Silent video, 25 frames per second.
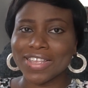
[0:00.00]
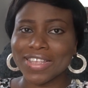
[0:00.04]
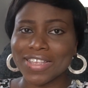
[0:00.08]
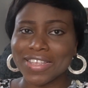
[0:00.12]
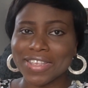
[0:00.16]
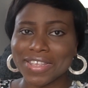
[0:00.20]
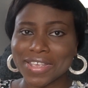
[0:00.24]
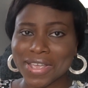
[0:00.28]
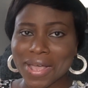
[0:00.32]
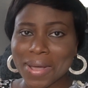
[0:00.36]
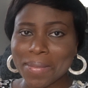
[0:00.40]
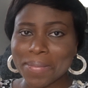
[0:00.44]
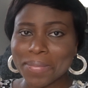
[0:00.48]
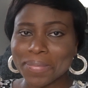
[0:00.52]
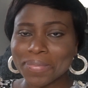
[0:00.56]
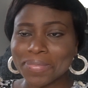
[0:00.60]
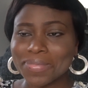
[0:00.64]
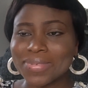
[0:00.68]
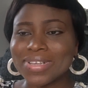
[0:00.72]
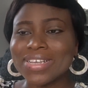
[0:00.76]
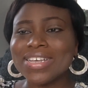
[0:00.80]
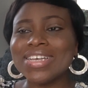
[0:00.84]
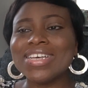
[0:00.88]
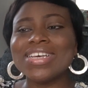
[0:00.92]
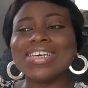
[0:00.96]
Yep.
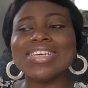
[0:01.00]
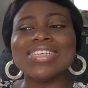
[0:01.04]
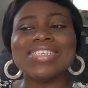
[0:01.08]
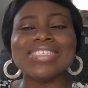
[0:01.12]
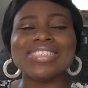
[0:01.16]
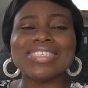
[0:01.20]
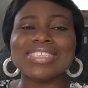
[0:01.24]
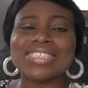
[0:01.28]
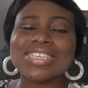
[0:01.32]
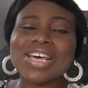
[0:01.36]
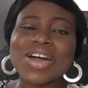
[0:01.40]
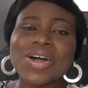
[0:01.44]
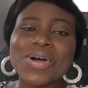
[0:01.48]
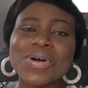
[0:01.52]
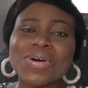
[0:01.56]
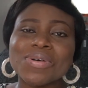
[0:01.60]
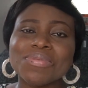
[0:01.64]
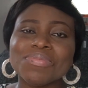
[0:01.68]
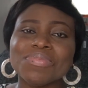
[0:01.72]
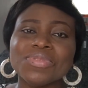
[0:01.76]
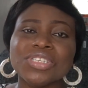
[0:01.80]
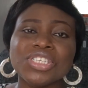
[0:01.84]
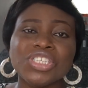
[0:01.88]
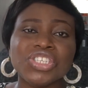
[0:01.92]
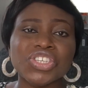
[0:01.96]

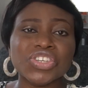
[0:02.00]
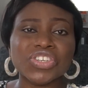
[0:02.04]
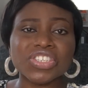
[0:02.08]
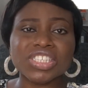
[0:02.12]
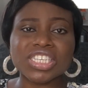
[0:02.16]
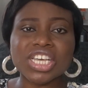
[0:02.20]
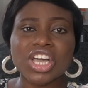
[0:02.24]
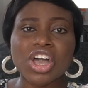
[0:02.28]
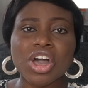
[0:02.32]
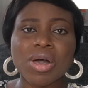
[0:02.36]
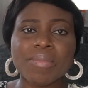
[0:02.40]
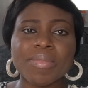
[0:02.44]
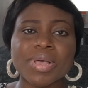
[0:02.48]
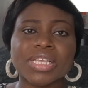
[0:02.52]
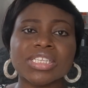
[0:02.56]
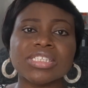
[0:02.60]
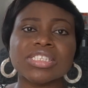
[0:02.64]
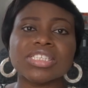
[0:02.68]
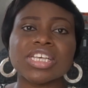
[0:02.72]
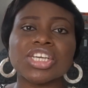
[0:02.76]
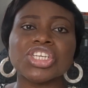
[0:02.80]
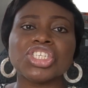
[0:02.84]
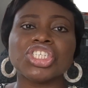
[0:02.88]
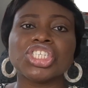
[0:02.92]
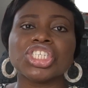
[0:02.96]
So use the comment
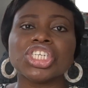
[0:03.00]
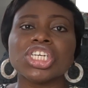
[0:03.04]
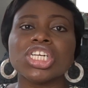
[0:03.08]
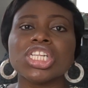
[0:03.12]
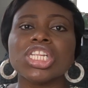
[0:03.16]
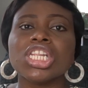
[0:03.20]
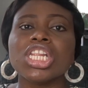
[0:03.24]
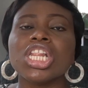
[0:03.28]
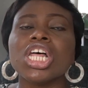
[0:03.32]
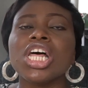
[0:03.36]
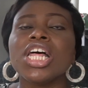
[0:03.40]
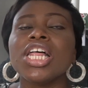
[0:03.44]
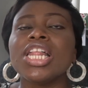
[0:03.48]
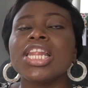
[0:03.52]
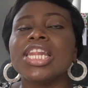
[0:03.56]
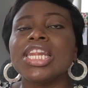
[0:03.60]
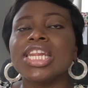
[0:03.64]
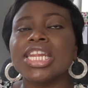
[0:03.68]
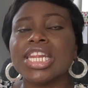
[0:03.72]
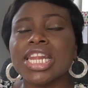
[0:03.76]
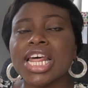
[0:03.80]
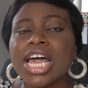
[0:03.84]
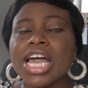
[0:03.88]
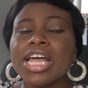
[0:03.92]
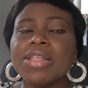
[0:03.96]
section,
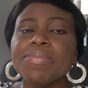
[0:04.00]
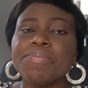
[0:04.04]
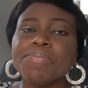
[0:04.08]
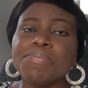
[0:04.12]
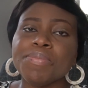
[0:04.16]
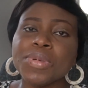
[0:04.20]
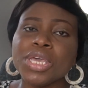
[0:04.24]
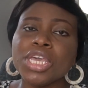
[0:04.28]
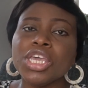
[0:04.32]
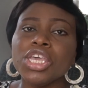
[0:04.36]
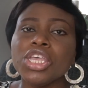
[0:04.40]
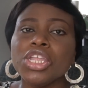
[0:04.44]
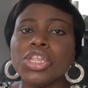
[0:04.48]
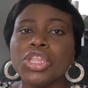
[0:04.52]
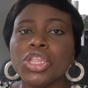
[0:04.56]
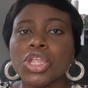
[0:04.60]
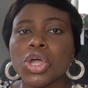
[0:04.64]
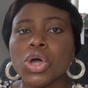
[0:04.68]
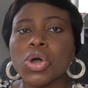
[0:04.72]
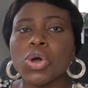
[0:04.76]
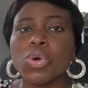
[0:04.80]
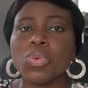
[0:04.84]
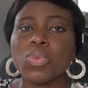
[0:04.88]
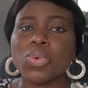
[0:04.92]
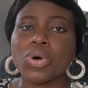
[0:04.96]
let me
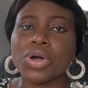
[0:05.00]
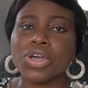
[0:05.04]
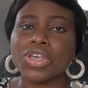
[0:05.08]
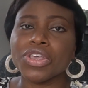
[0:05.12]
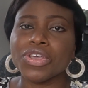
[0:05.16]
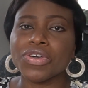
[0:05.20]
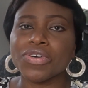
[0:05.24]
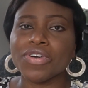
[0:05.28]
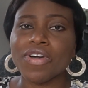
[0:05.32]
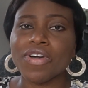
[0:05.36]
know what you